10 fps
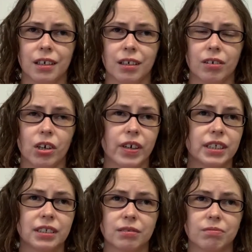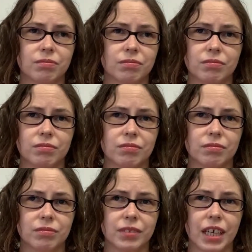I just
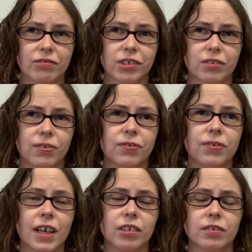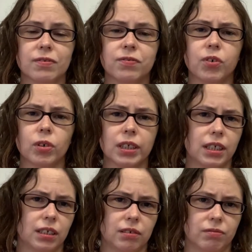never felt
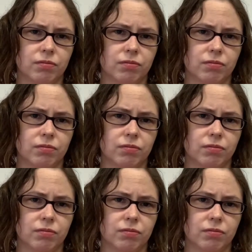fully